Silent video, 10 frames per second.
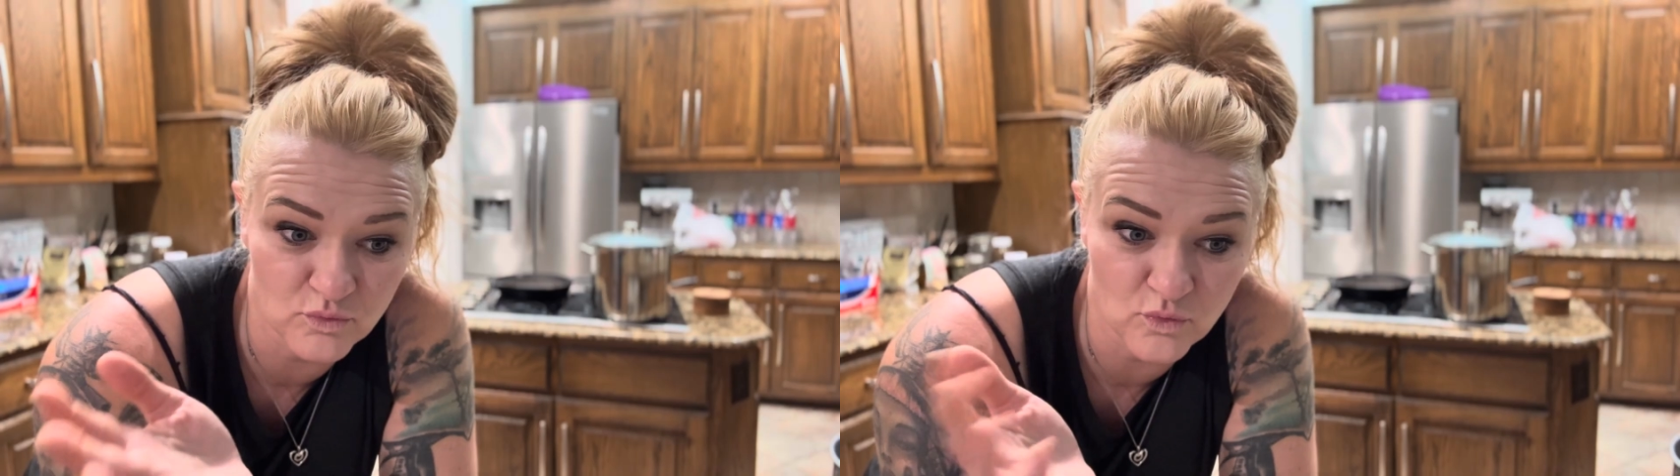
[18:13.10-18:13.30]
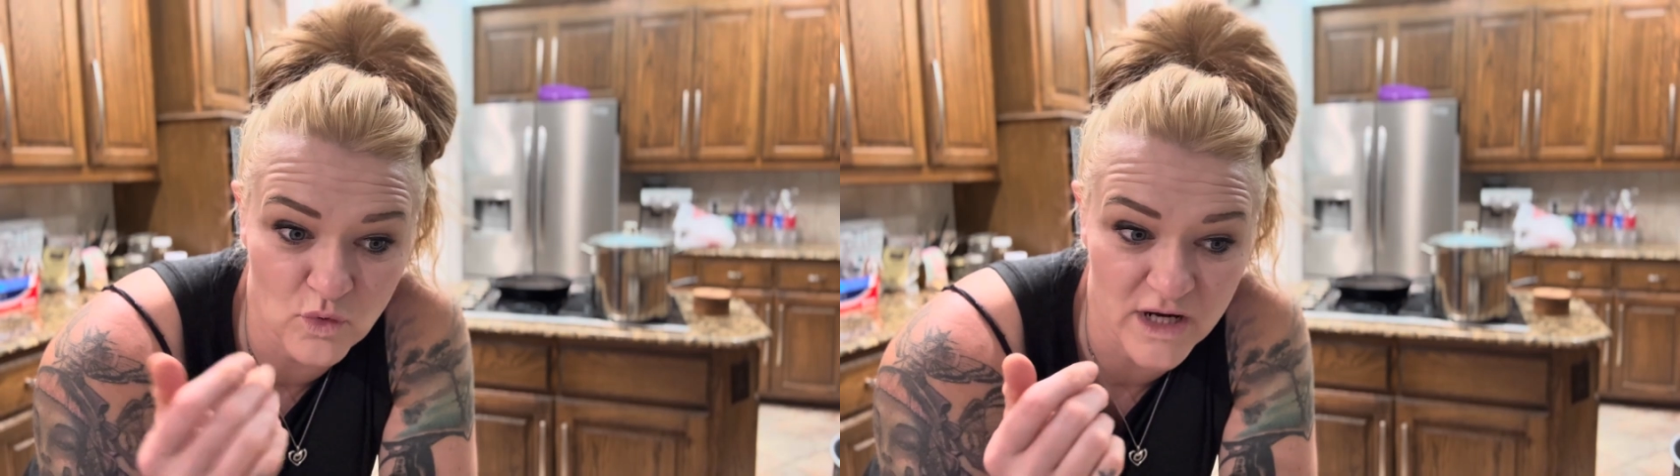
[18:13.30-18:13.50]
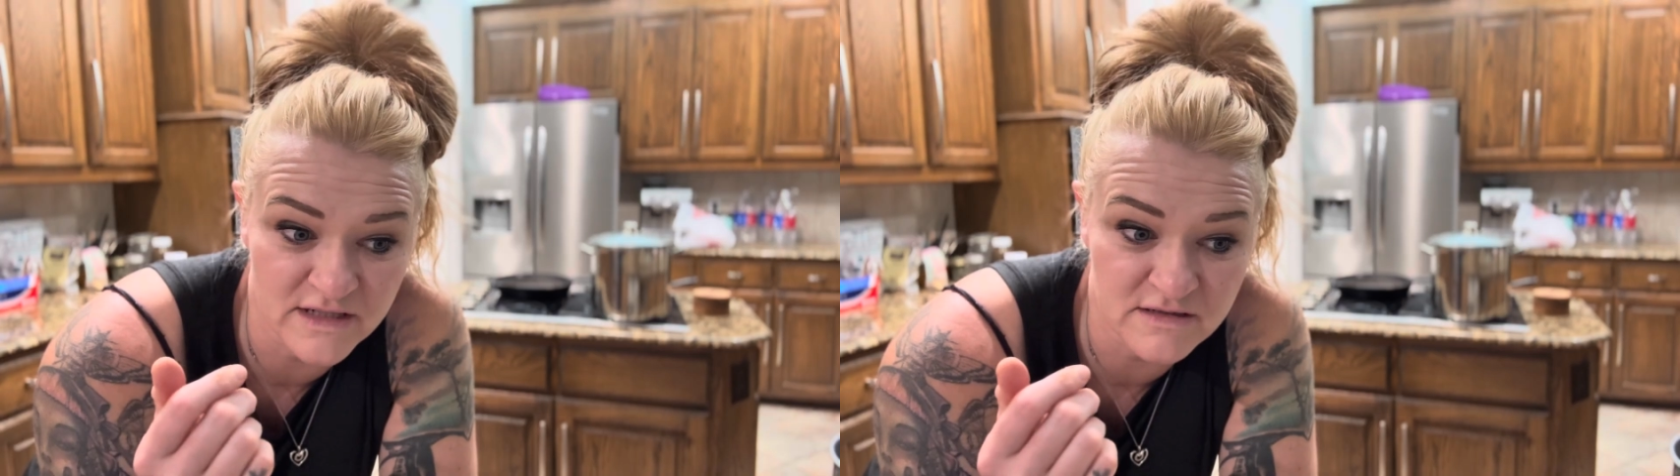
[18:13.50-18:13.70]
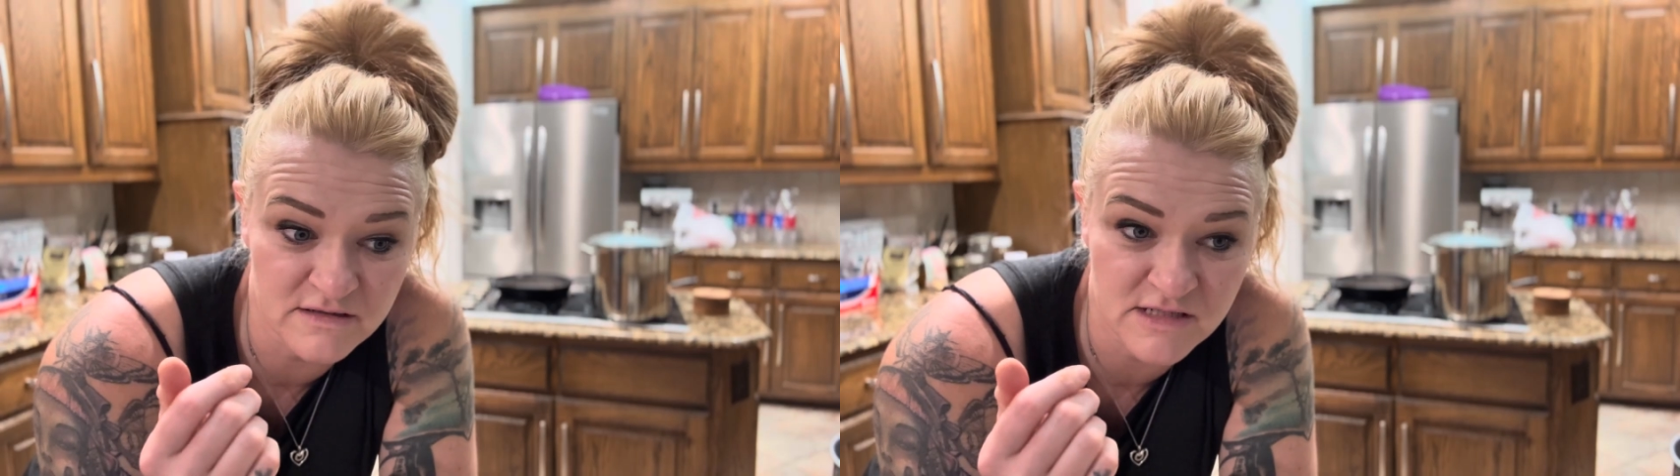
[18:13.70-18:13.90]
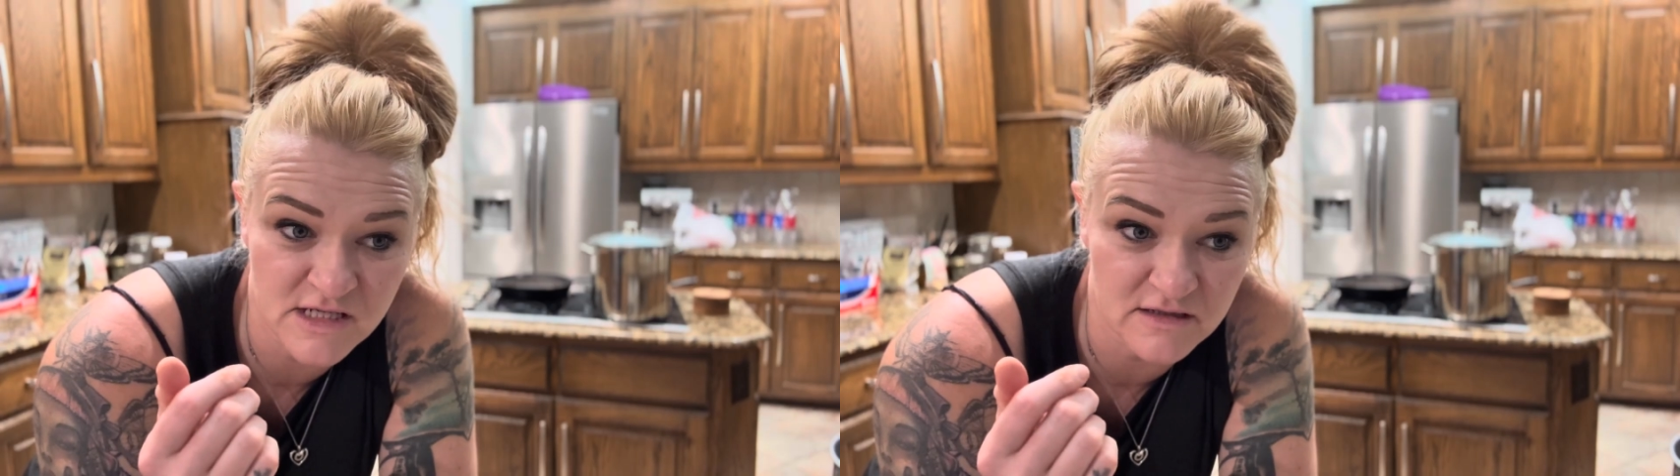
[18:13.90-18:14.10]

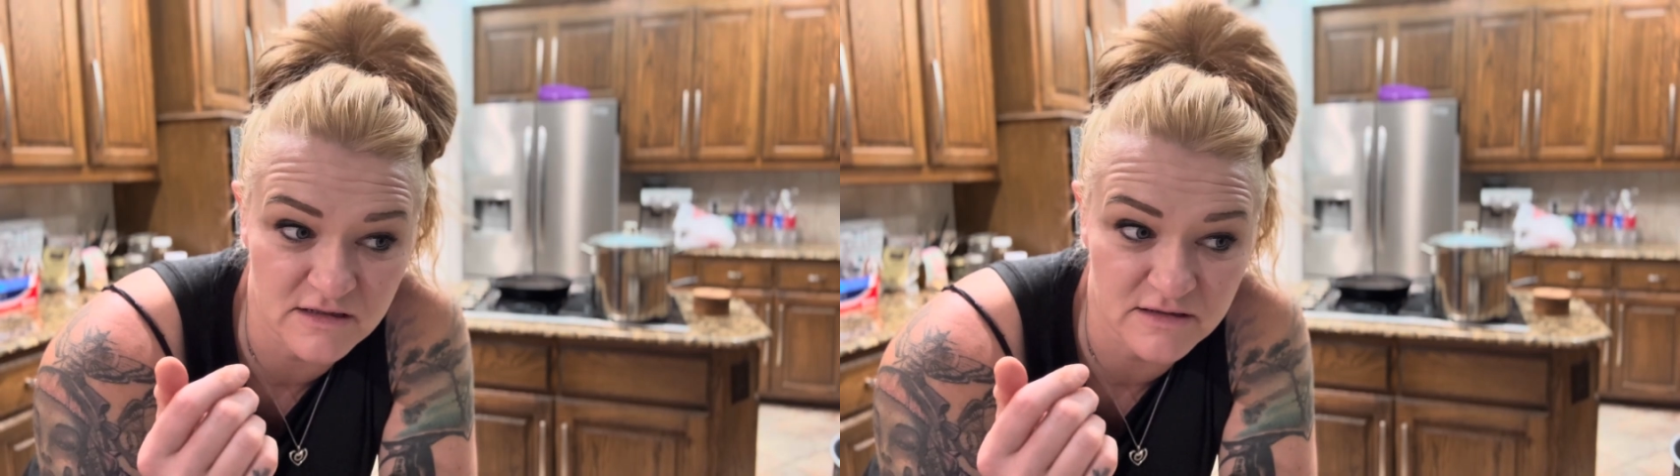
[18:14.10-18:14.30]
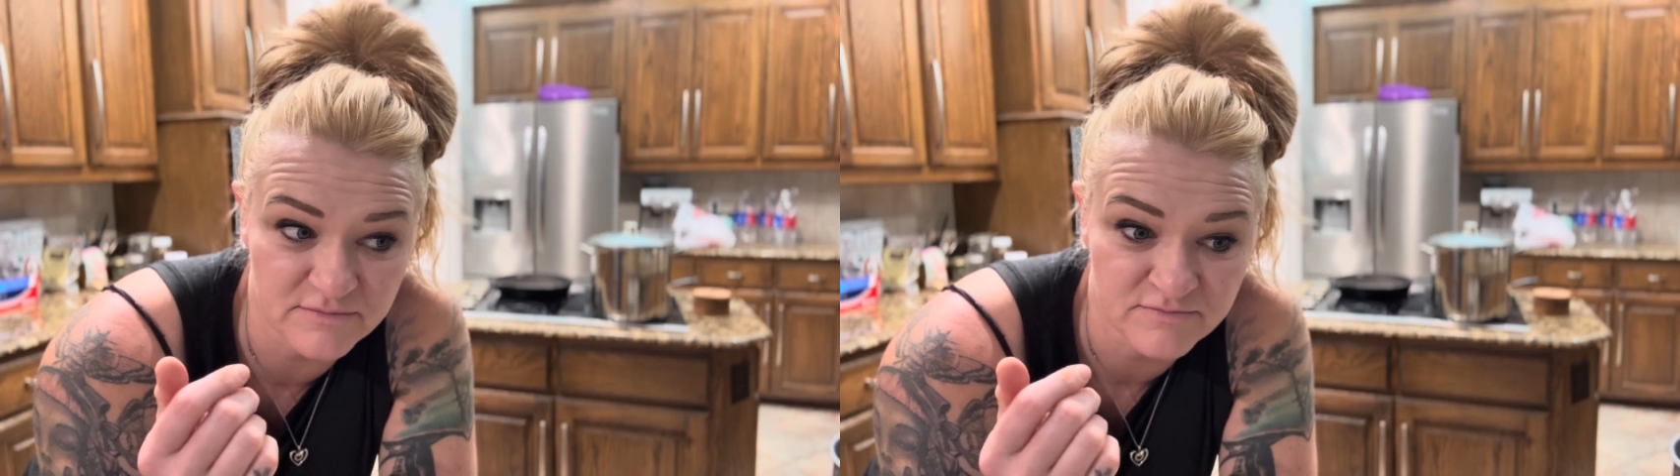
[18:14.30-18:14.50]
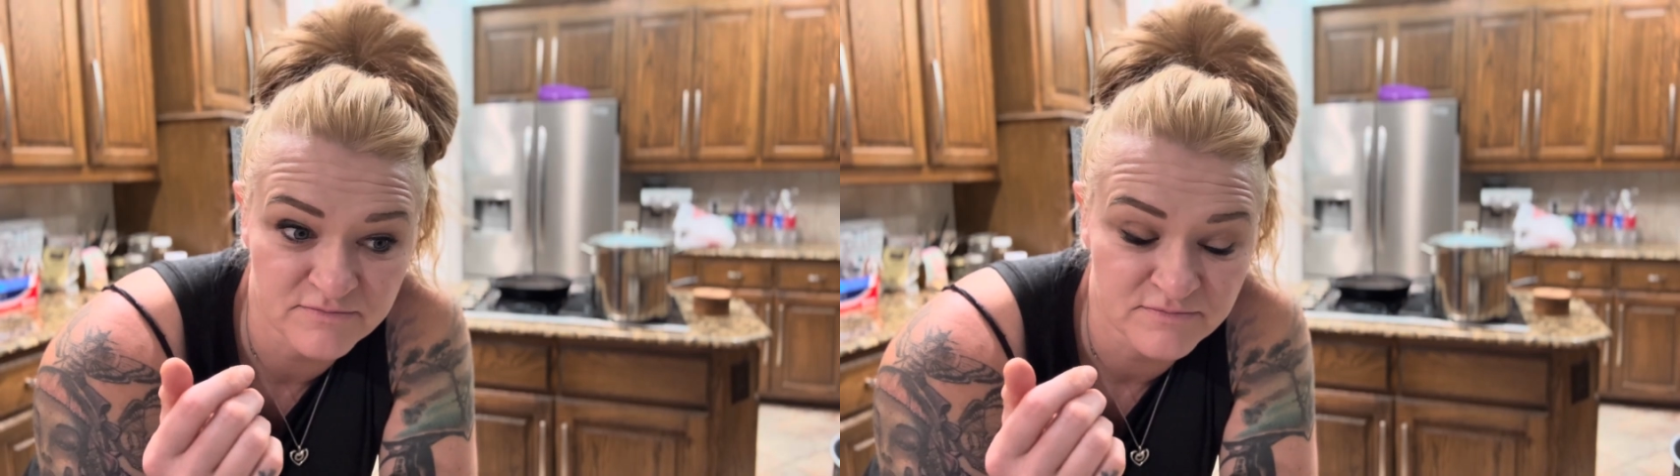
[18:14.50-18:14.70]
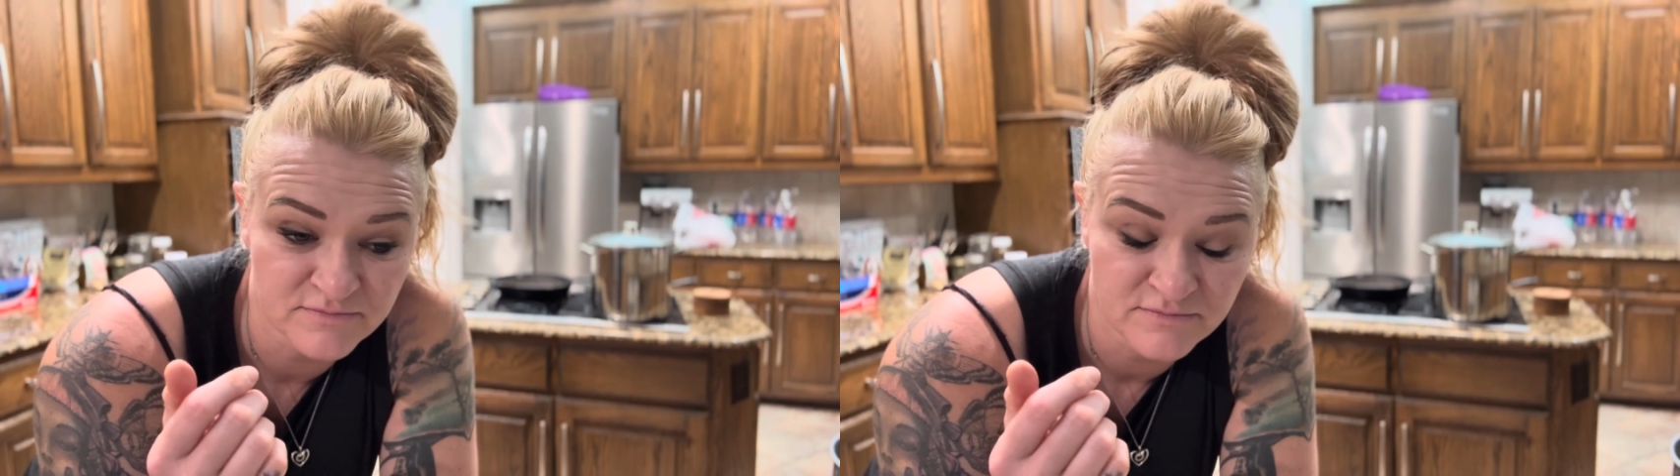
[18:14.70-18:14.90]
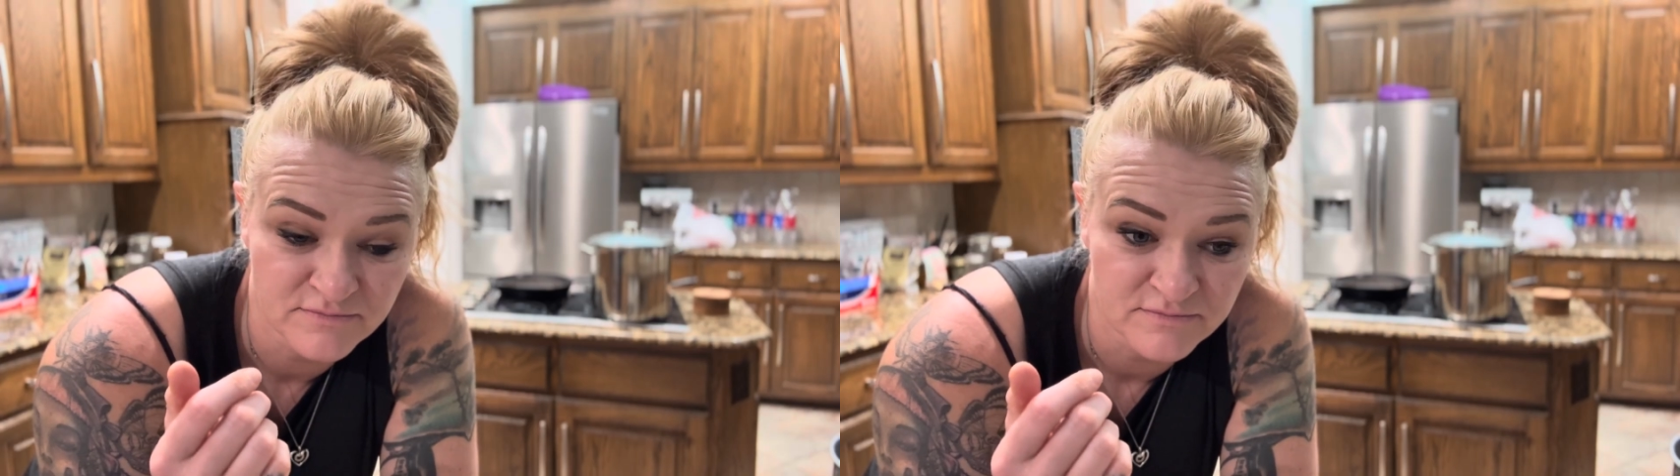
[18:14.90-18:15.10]
1 to
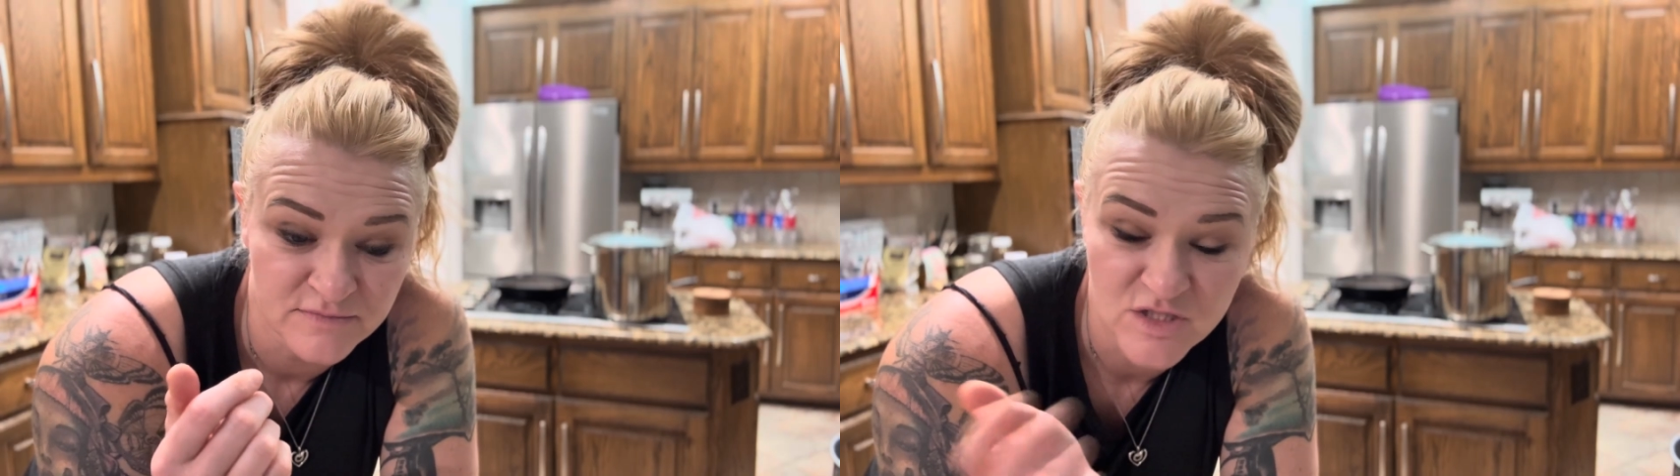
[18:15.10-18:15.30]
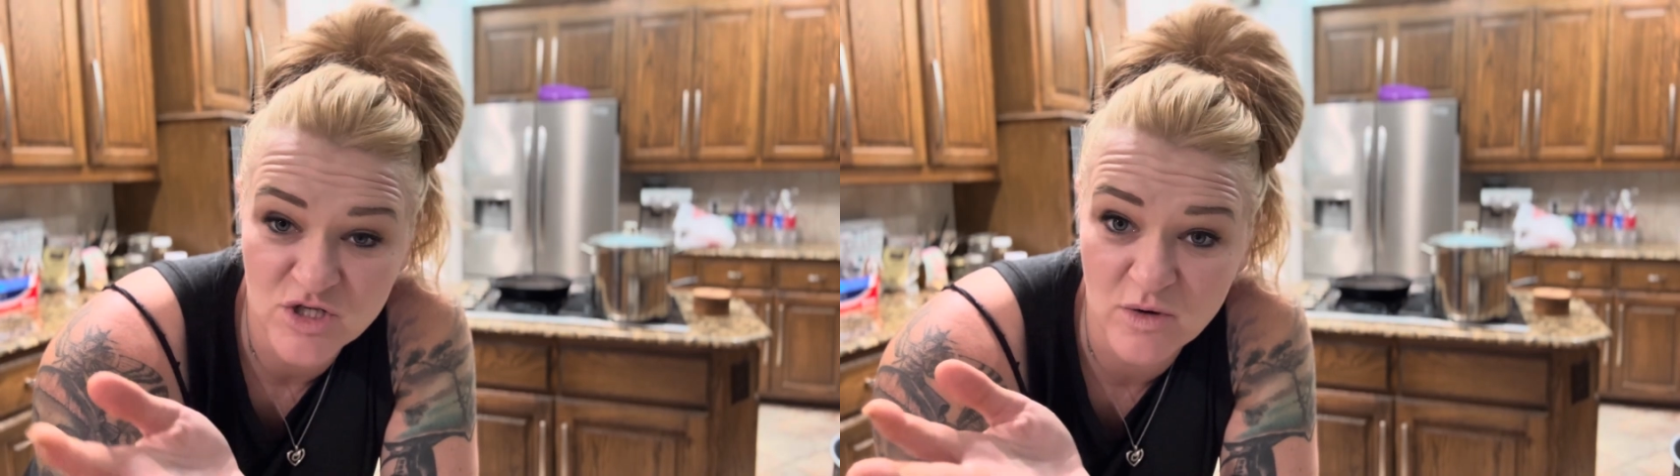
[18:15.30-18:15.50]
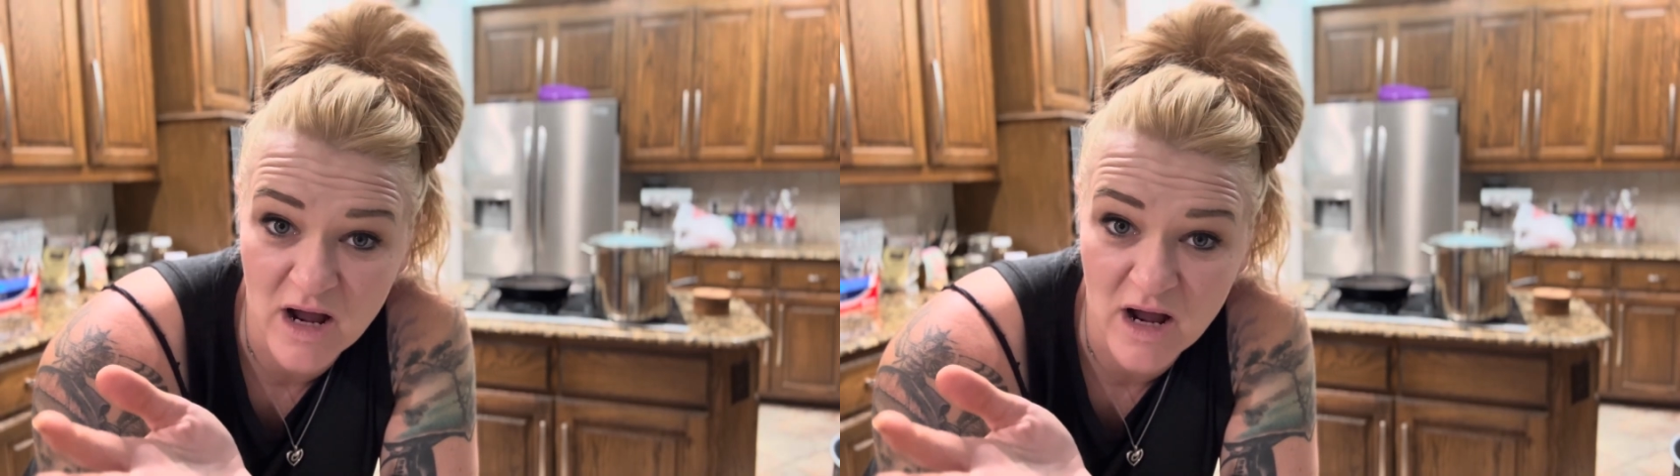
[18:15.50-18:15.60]
2